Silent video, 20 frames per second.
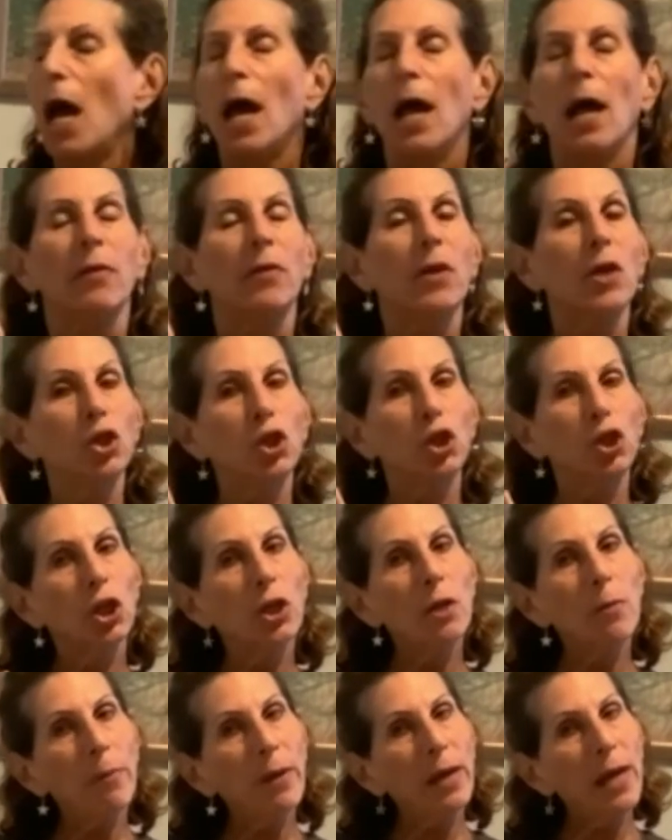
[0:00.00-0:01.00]
There
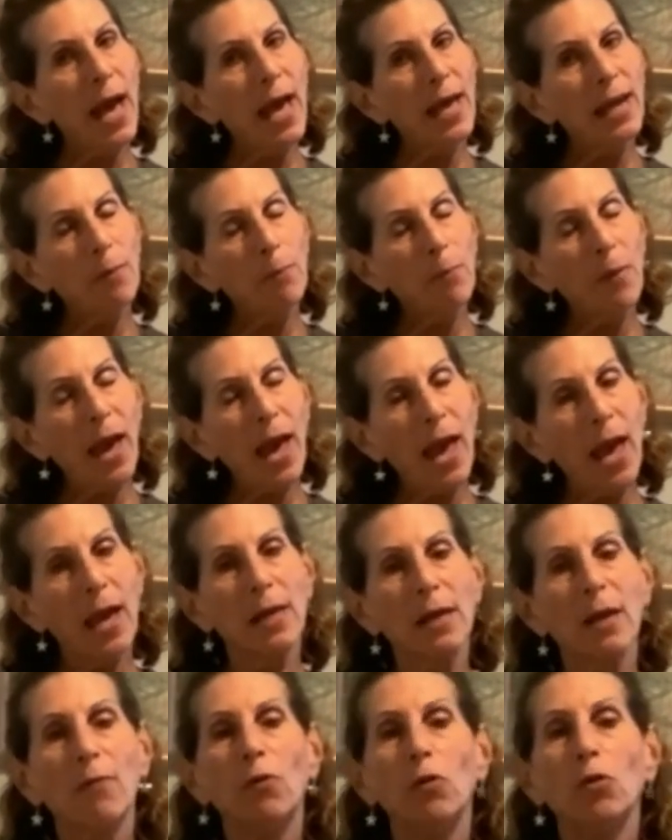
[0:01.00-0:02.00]
shouldn't be any pain.
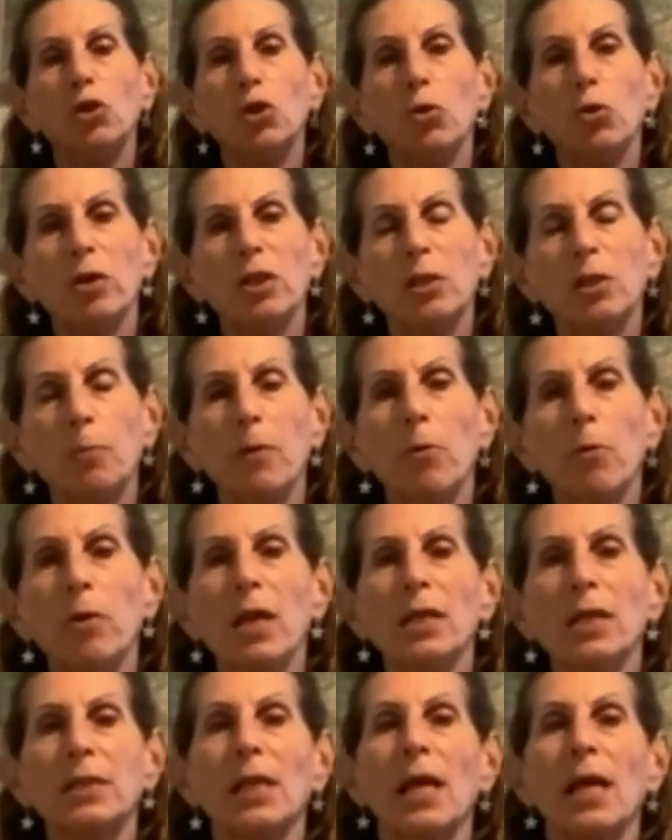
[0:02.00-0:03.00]
If you do
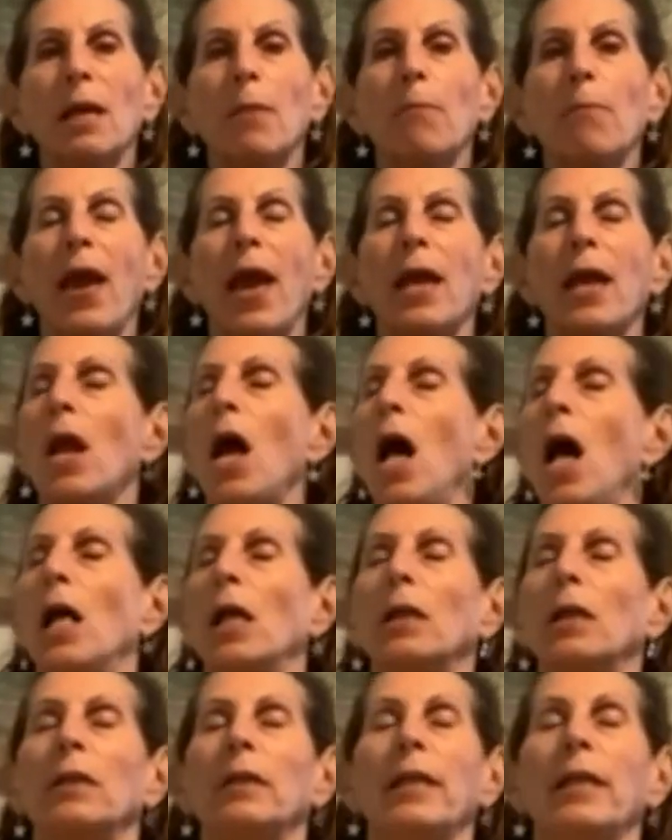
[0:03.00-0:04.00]
experience any pain,
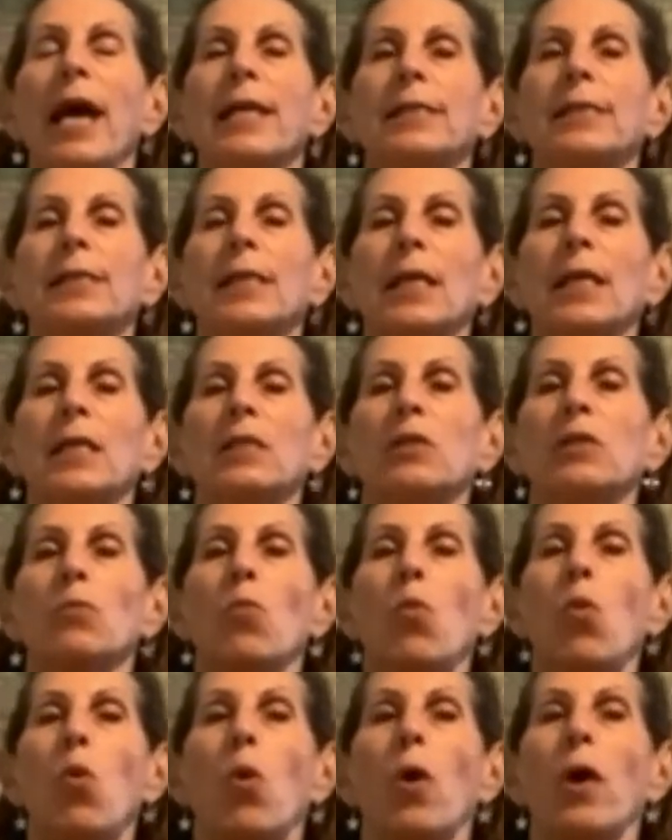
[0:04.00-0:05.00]
less is
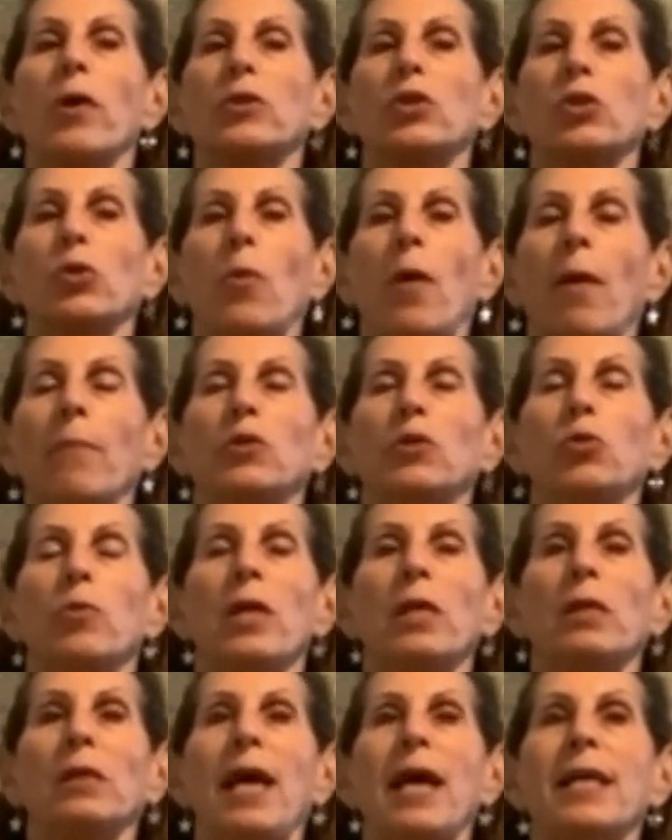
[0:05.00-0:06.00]
more. So I'm
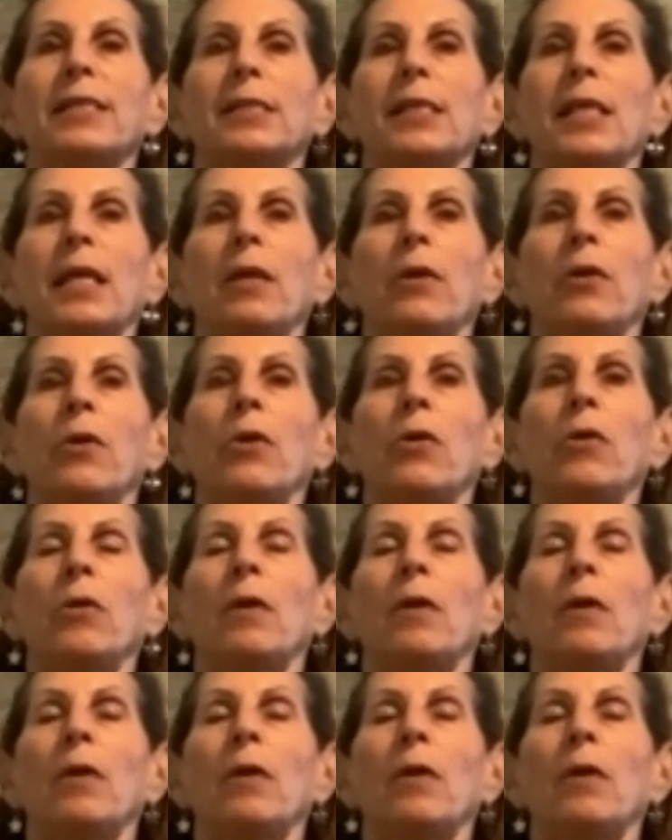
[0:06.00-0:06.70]
doing less here